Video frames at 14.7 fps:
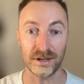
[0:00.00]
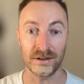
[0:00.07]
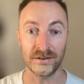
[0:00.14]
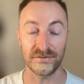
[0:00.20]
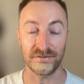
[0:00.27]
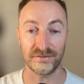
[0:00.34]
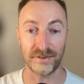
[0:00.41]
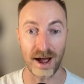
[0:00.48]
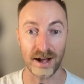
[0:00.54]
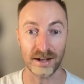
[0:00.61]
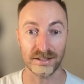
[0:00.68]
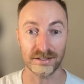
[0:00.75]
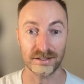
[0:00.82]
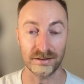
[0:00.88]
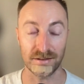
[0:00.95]
and
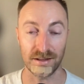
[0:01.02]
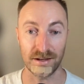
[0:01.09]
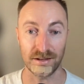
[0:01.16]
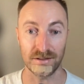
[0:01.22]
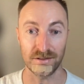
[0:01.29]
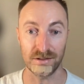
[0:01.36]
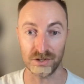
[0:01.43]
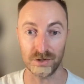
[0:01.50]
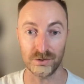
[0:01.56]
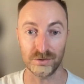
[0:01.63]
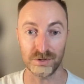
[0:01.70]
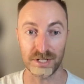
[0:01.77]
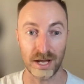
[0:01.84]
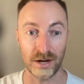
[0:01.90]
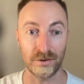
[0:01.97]
facts. They're like, there's no
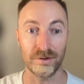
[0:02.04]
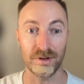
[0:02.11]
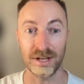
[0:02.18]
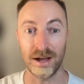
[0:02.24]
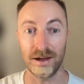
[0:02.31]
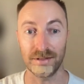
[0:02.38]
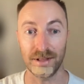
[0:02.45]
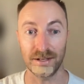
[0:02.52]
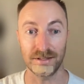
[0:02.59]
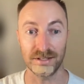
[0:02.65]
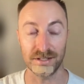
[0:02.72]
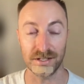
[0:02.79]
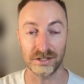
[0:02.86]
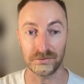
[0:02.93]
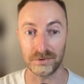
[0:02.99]
shadow of doubt, like
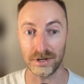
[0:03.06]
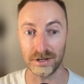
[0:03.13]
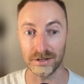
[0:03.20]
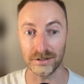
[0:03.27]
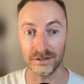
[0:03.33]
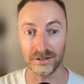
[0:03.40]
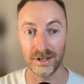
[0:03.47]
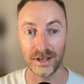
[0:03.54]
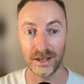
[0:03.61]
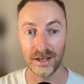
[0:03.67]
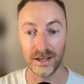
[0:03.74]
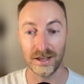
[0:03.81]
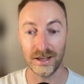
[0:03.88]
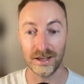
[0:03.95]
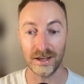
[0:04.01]
this is real.
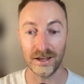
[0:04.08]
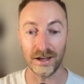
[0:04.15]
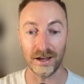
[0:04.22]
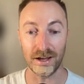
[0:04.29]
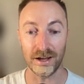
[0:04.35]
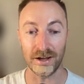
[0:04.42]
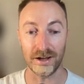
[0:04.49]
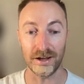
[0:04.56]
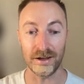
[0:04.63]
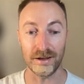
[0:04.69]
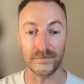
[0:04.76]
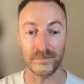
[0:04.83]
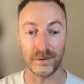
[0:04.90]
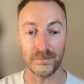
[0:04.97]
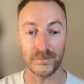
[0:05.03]

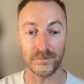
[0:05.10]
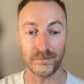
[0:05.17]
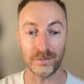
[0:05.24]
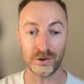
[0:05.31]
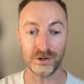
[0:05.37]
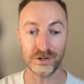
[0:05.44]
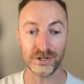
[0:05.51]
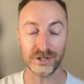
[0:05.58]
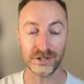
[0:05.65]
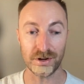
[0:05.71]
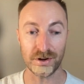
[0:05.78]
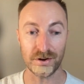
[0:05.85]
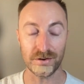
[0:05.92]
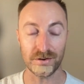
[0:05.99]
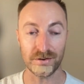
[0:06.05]
But more
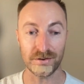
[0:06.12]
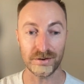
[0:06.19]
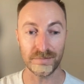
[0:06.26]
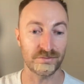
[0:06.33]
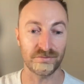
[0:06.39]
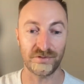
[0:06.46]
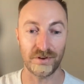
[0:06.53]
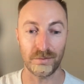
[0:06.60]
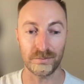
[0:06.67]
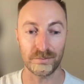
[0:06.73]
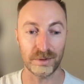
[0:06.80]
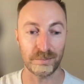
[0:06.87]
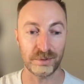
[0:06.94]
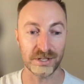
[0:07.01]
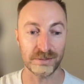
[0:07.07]
so from
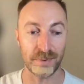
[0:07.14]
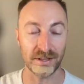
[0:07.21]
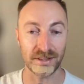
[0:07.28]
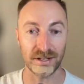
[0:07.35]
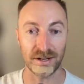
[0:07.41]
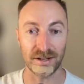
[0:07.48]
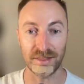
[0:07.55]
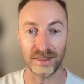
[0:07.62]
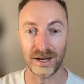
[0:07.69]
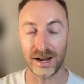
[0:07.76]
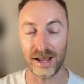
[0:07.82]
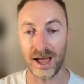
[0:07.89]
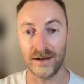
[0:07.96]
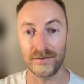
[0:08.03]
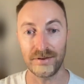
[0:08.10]
the perspective that I
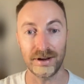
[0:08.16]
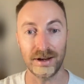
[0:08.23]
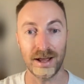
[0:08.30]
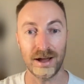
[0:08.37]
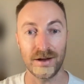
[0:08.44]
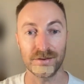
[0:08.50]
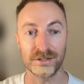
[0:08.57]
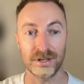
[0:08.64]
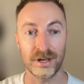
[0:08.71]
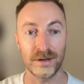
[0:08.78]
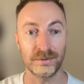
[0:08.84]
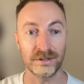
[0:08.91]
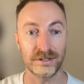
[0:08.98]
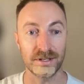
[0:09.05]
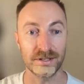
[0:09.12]
have right now as a
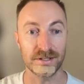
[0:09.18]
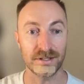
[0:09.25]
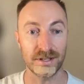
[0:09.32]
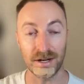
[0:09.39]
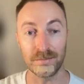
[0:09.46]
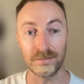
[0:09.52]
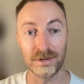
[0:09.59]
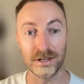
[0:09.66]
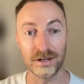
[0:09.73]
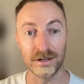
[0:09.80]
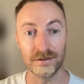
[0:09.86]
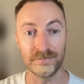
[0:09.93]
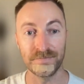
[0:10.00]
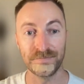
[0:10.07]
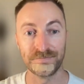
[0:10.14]
hypnotist and a
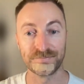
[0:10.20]
medium,